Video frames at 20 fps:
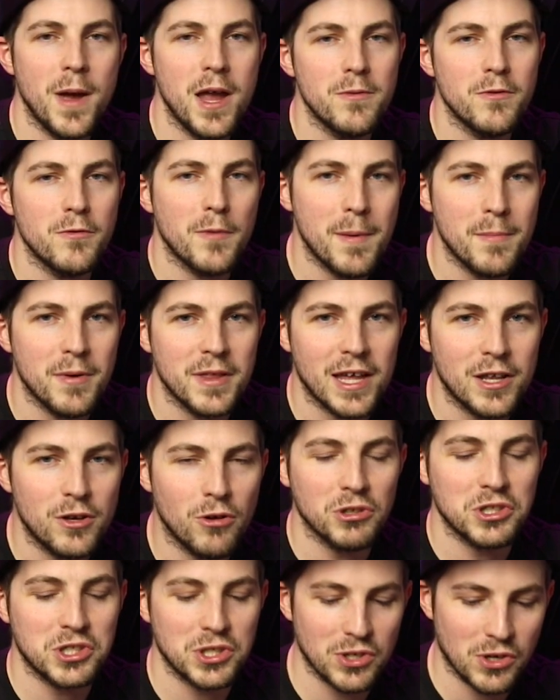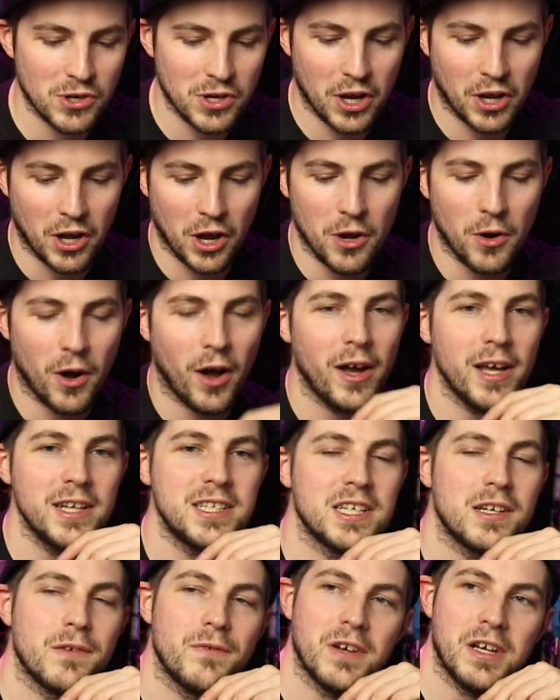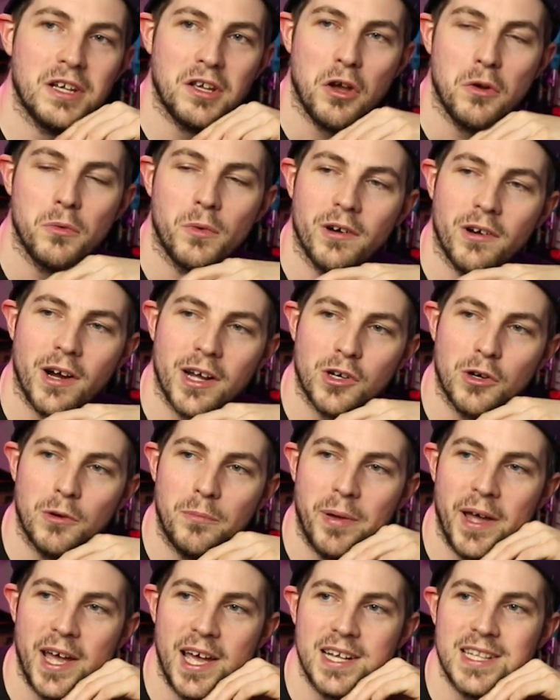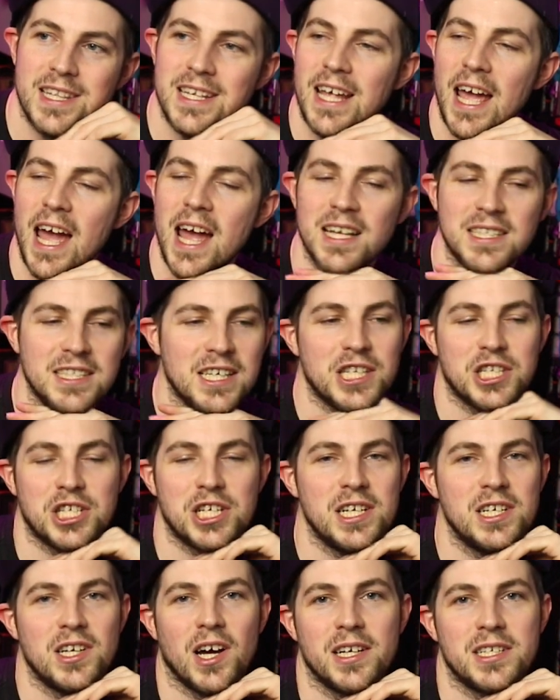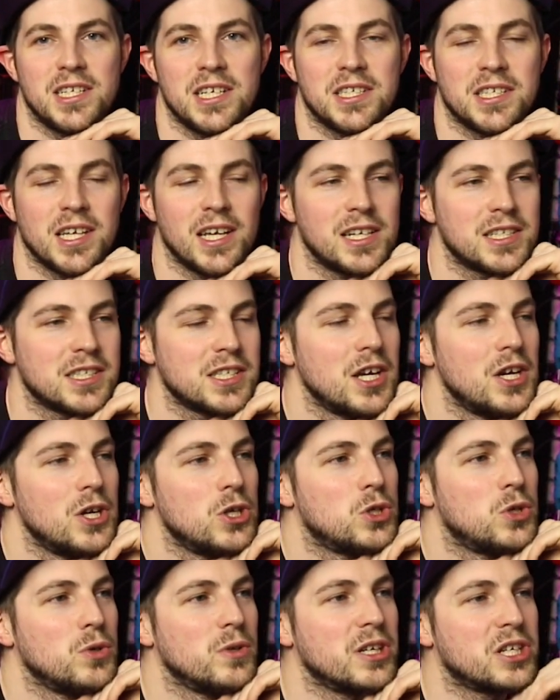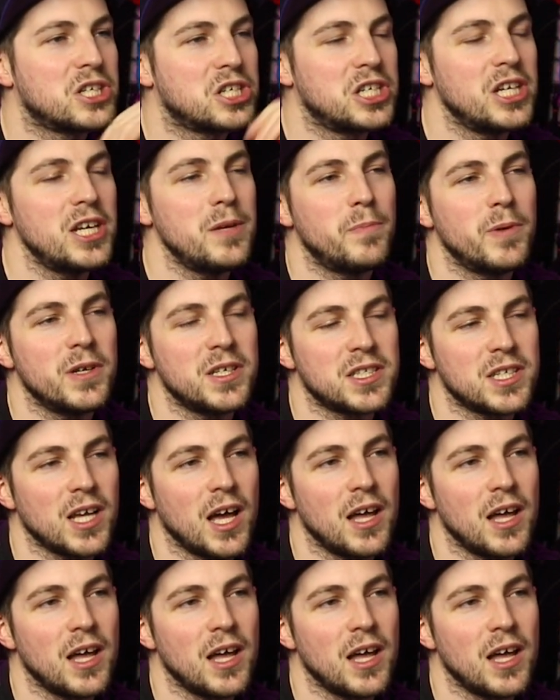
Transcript: may remember that not too long ago I did a video where I compared the SSG 96 to the cheapest